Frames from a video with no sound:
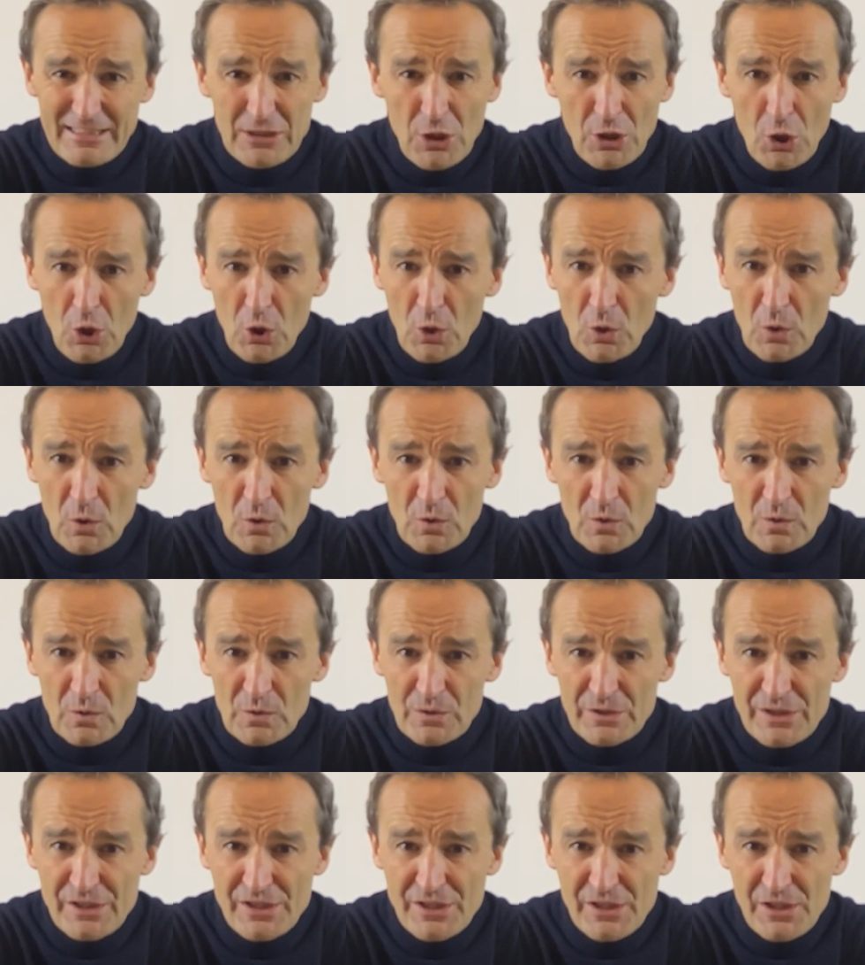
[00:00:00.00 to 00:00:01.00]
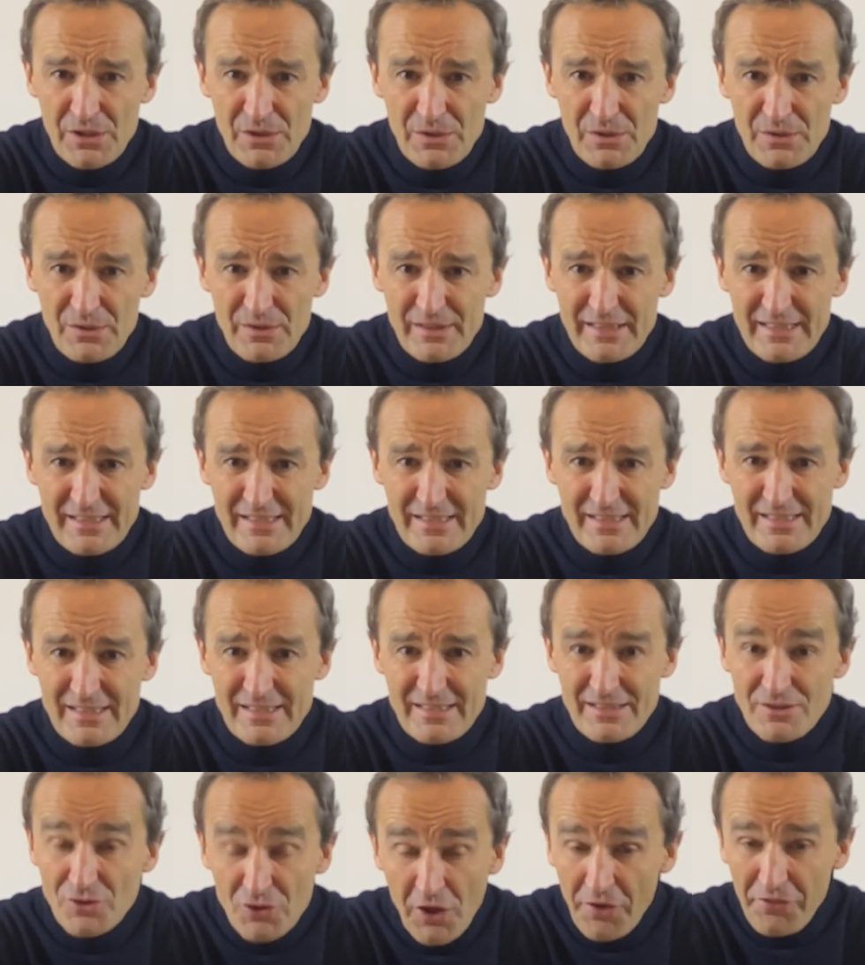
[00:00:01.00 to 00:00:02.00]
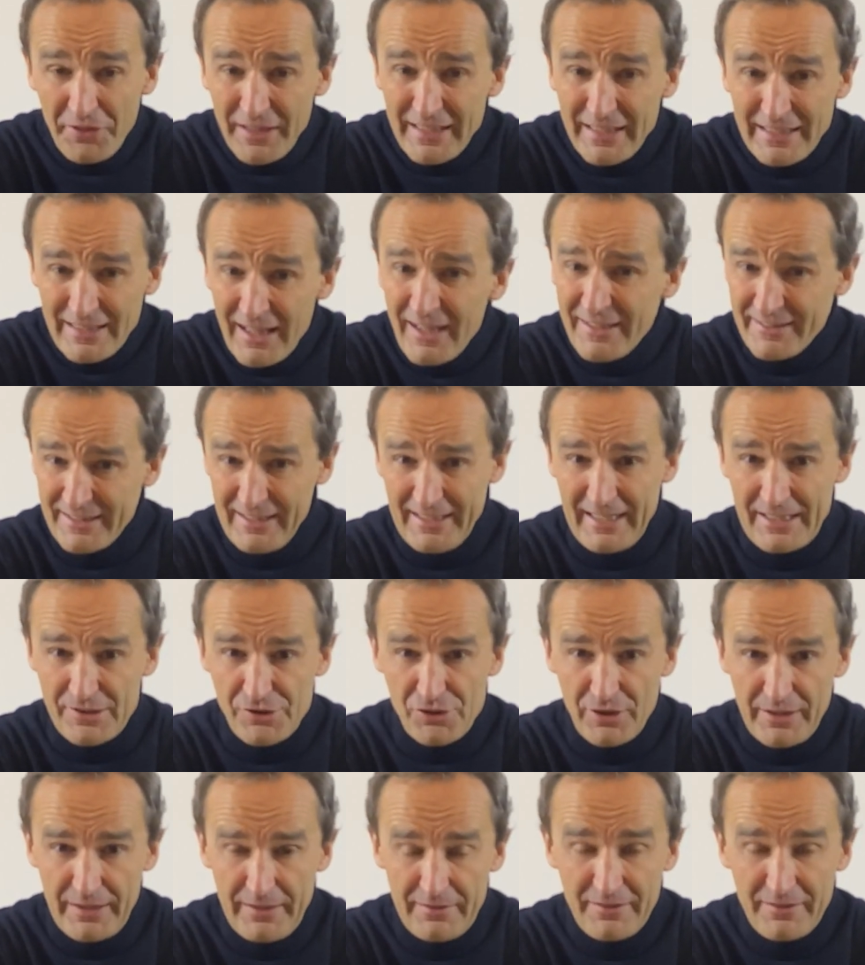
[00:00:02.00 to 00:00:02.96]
no, so it's nothing like that actually.